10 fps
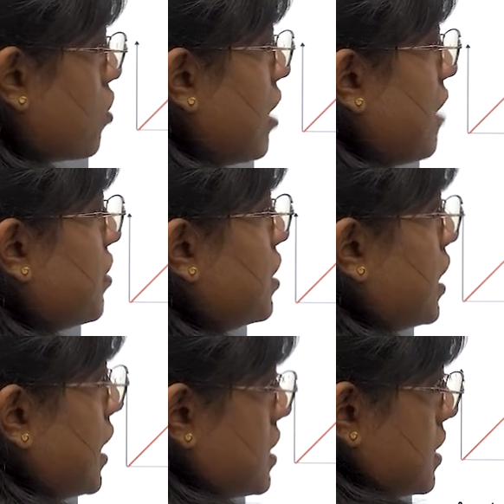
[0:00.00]
graph
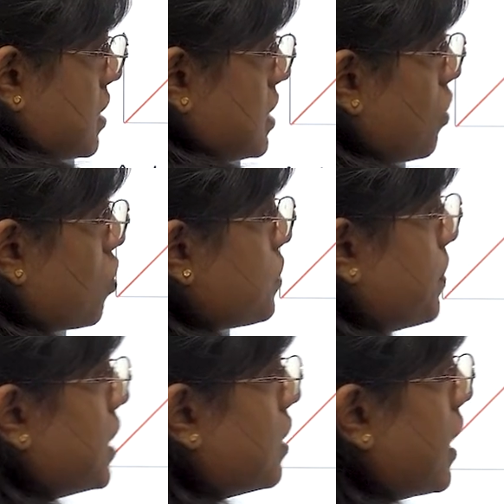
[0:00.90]
indicates a slow
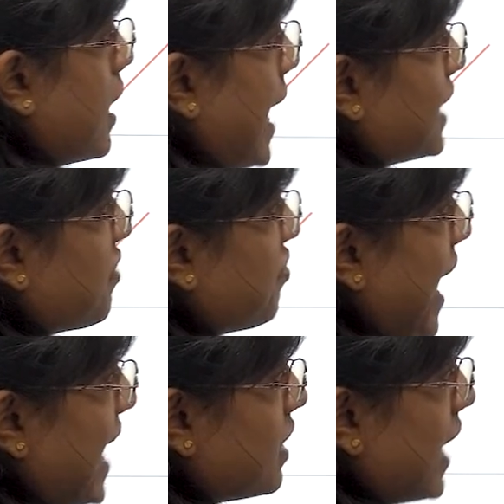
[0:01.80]
speed, and a
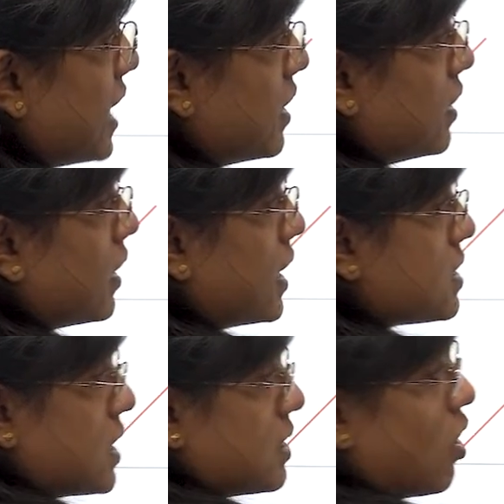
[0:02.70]
flat line
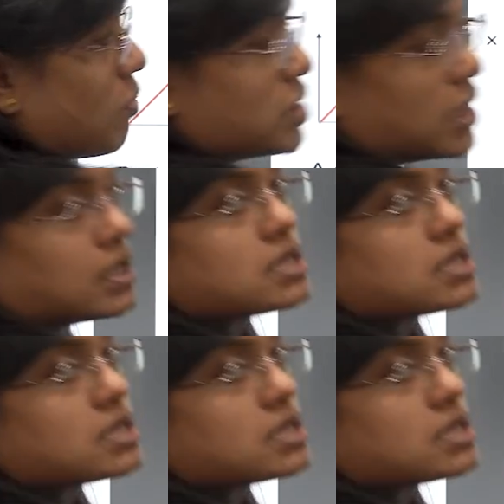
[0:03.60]
indicates that the object